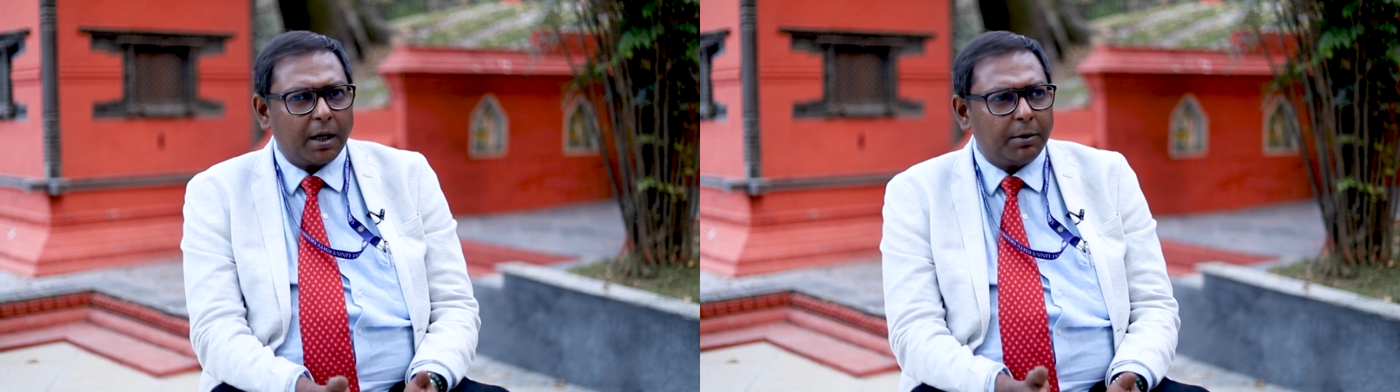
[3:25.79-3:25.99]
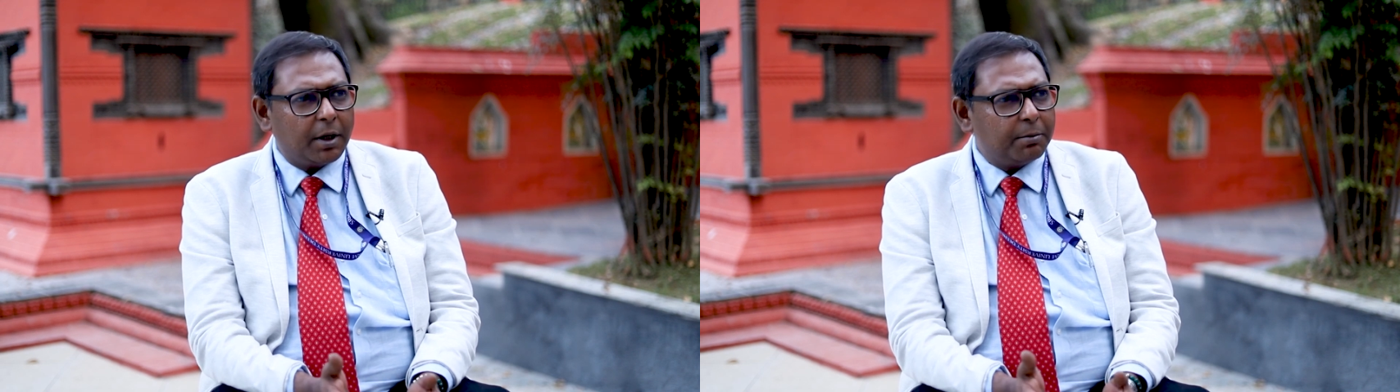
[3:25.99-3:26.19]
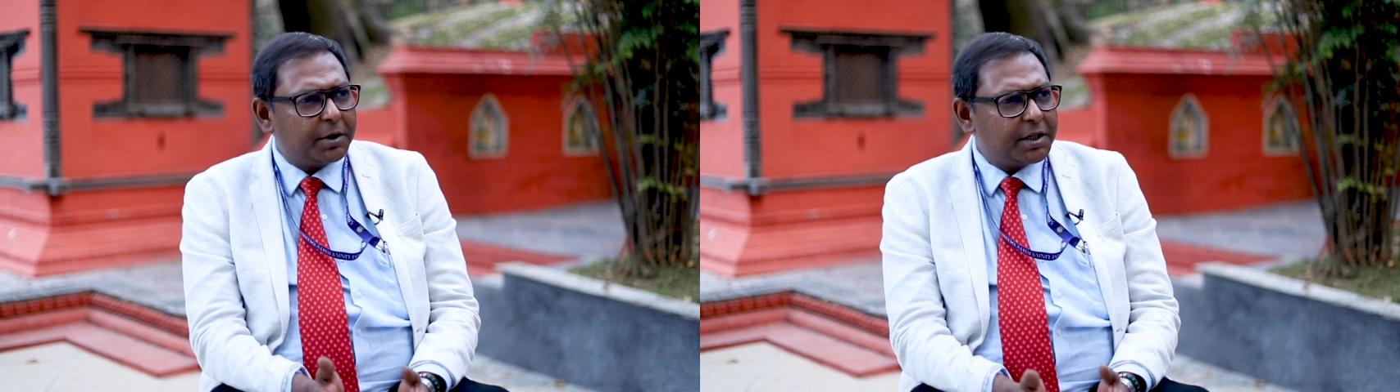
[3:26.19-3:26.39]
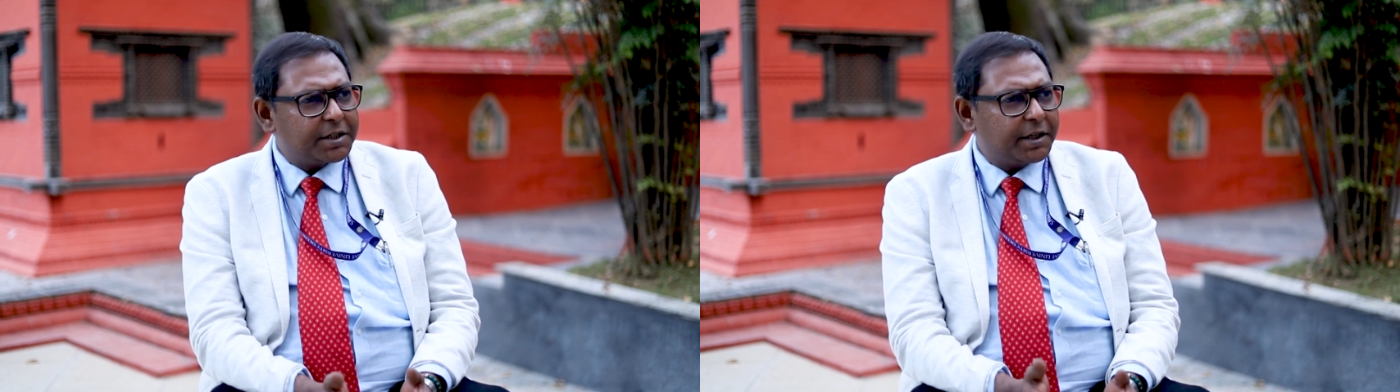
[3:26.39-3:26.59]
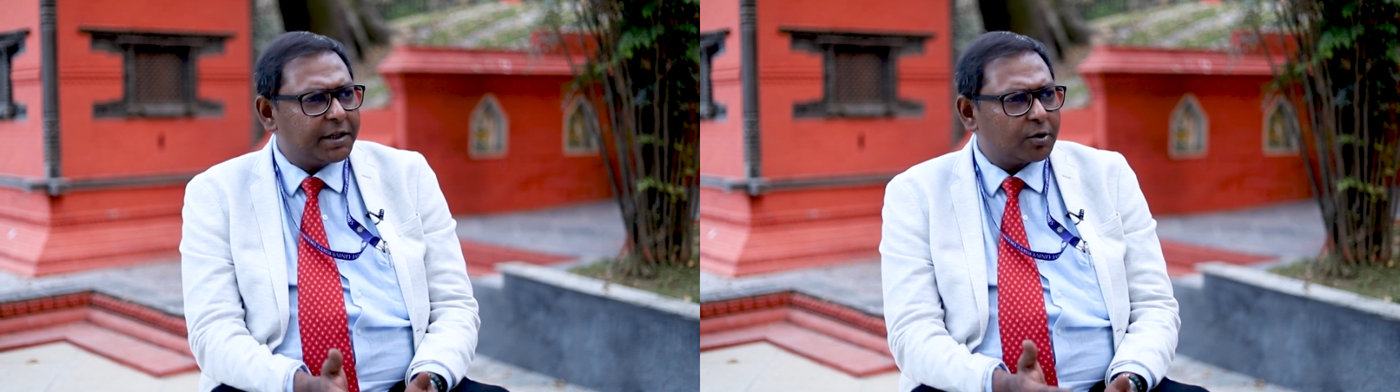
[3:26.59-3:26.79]
IBM,
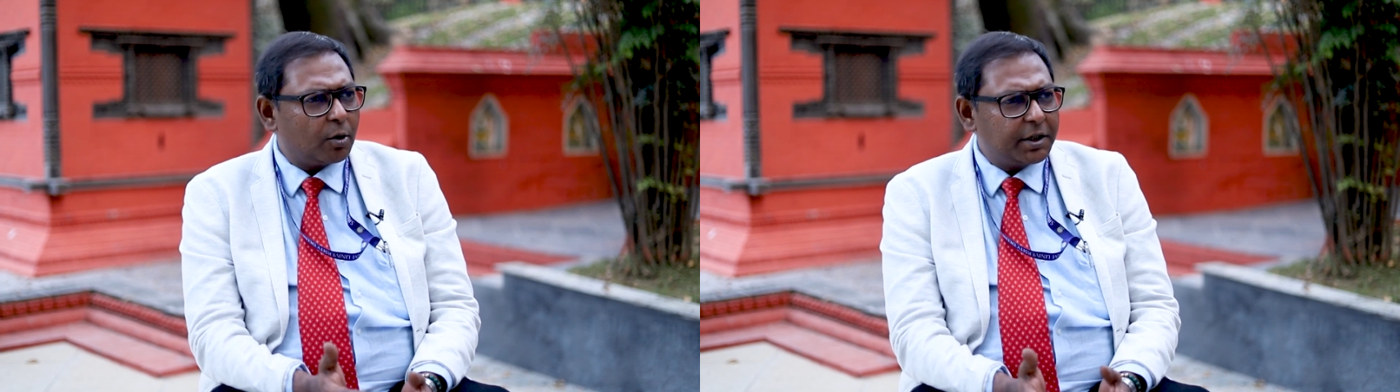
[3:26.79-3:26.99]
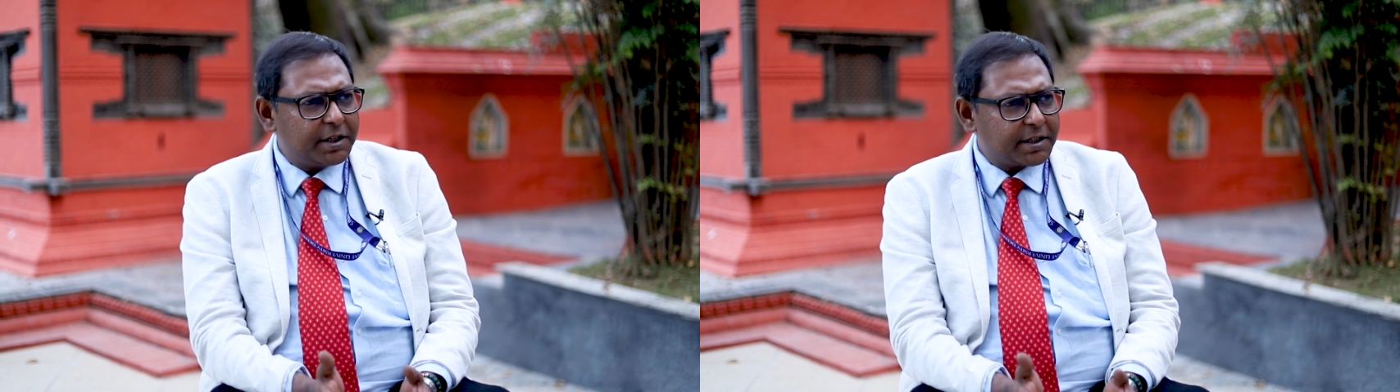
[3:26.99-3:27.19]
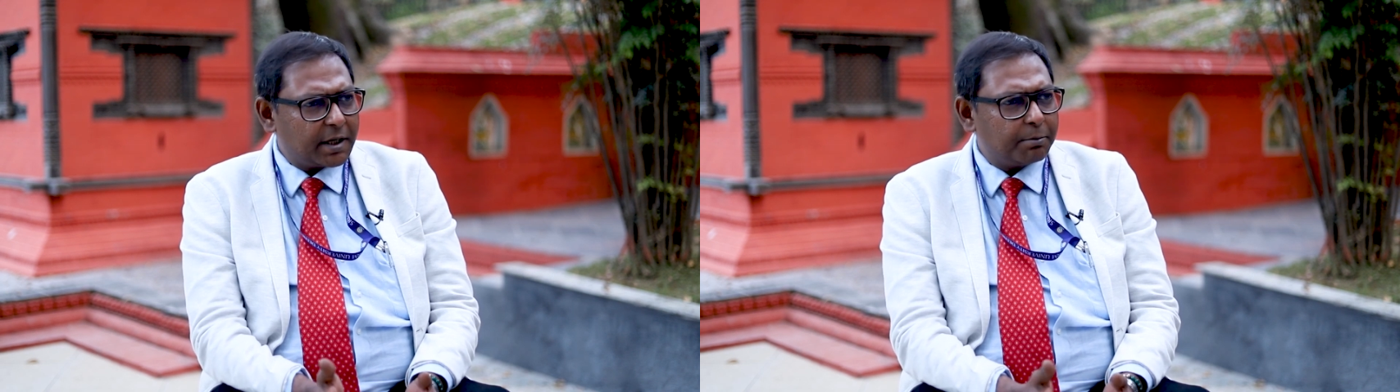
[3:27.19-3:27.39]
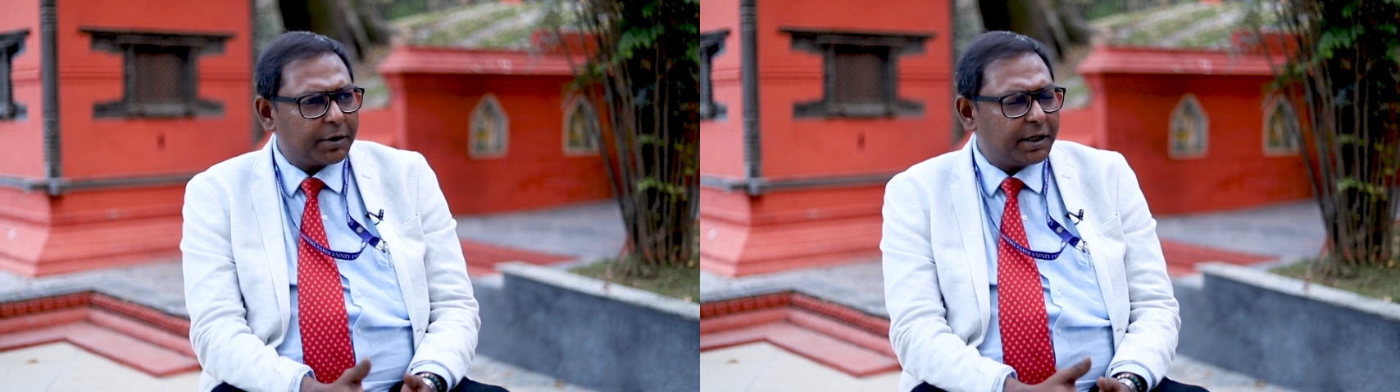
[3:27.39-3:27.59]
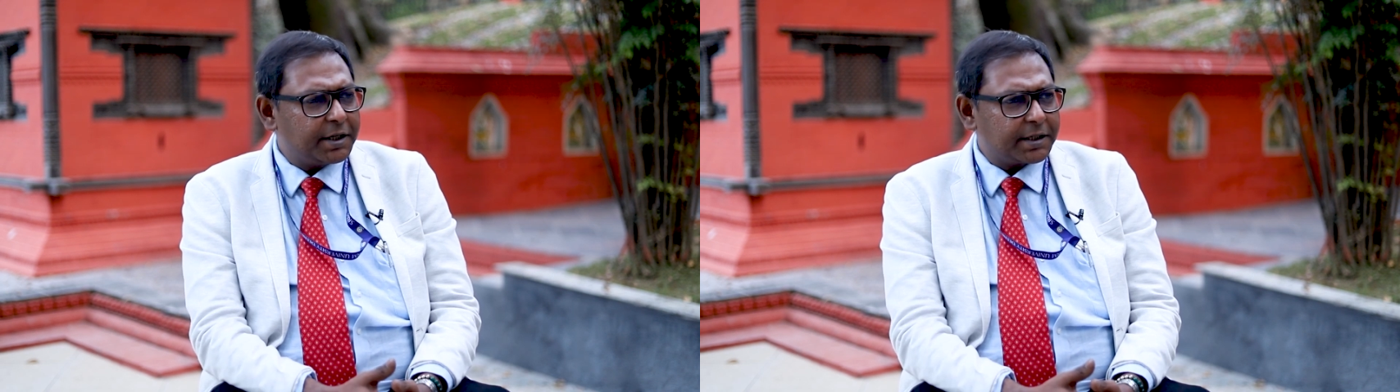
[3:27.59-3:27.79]
TCS, all these
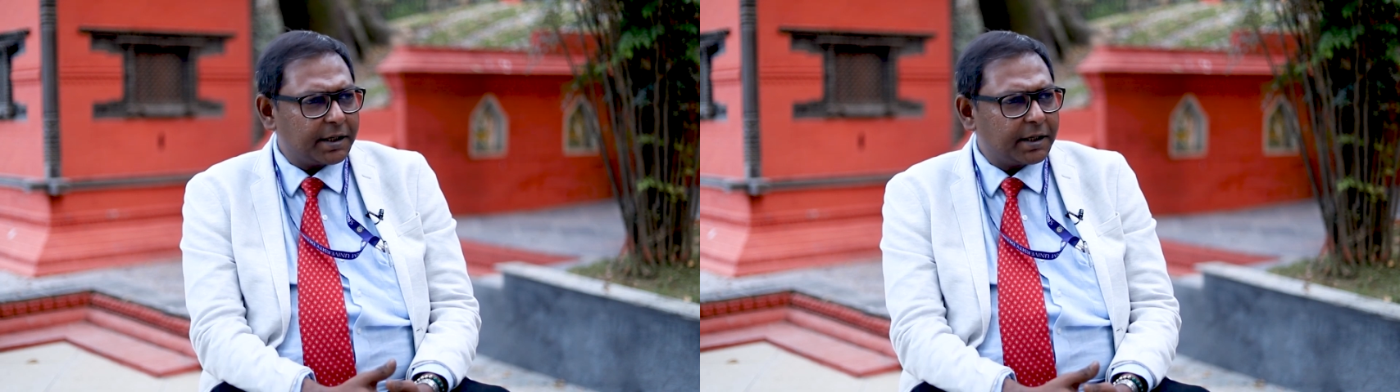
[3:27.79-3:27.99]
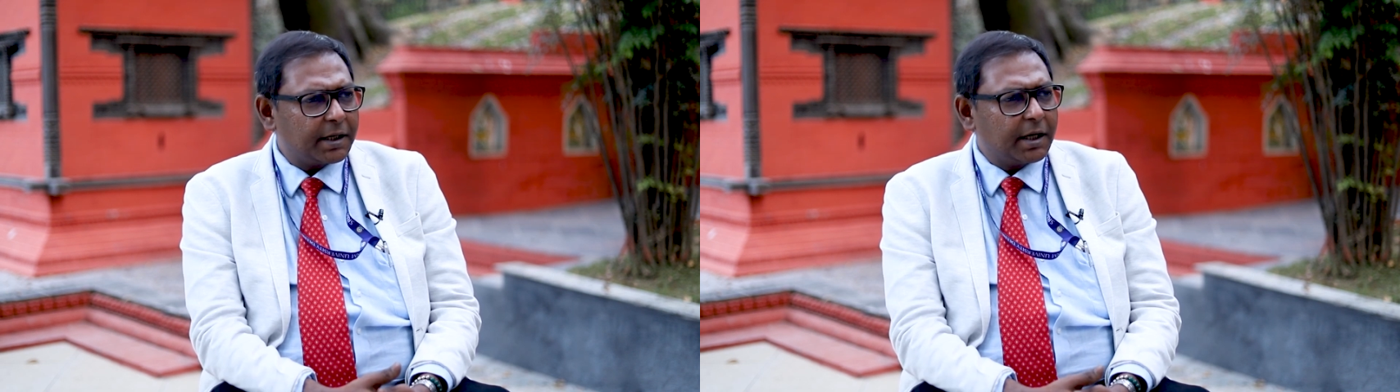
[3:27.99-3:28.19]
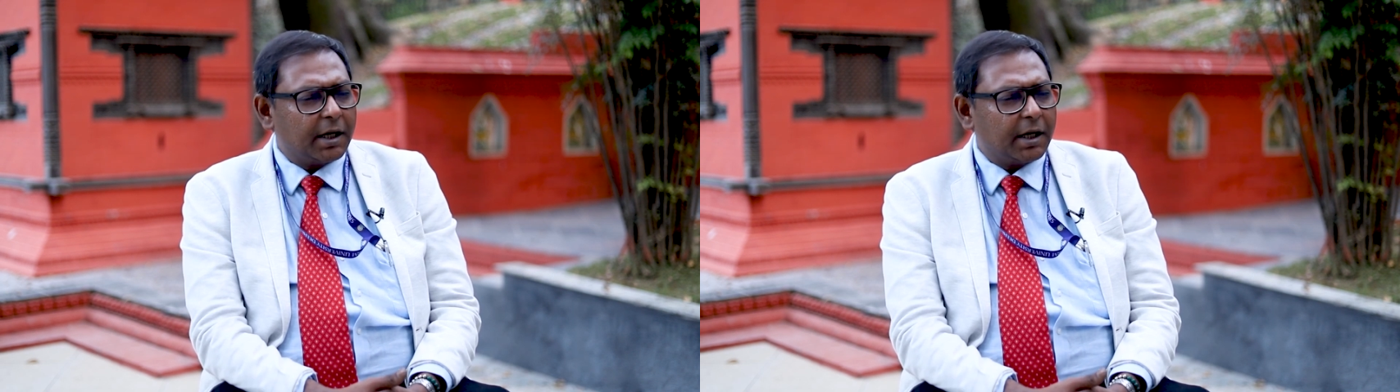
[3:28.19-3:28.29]
companies. Huh?